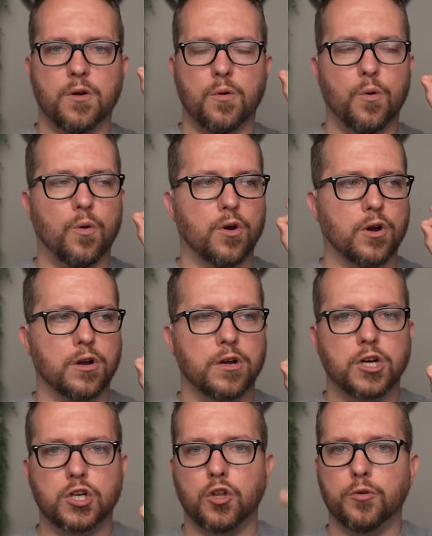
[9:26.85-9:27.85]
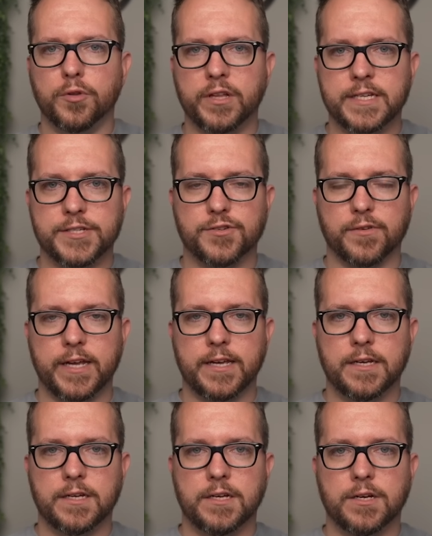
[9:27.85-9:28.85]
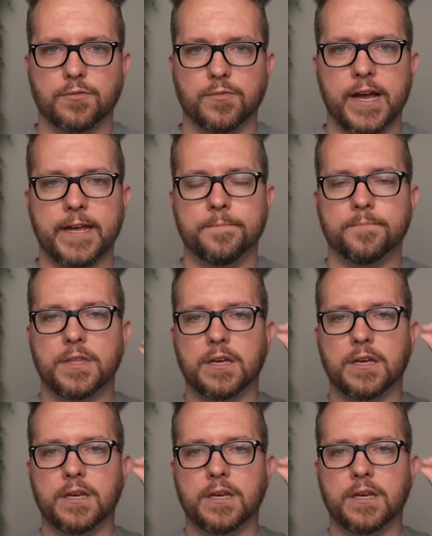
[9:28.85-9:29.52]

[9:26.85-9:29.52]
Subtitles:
or global history, right?